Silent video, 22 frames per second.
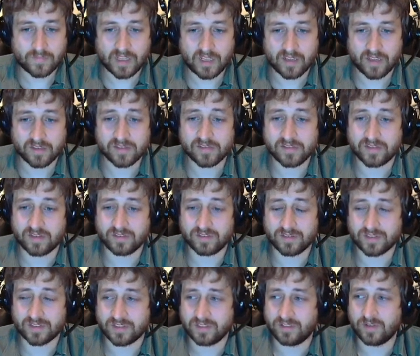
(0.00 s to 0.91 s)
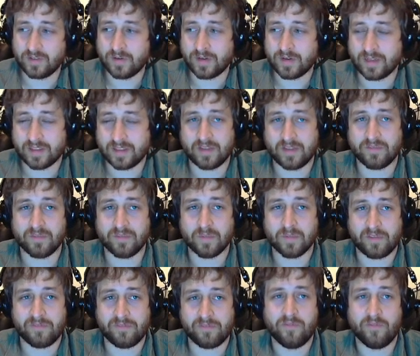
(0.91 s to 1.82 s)
Still doesn't do anything for
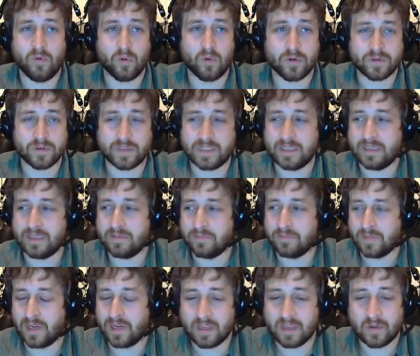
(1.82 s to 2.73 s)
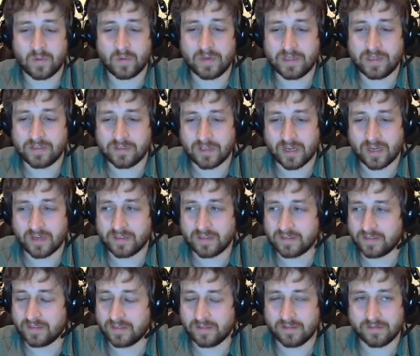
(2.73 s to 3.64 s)
my 14 mini Queen
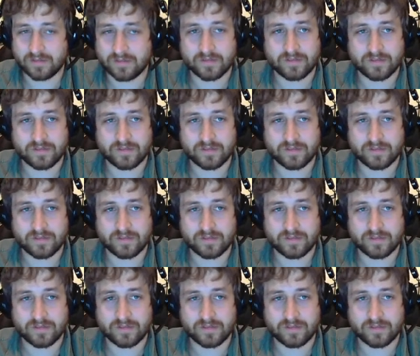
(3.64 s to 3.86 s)
Jennas, though.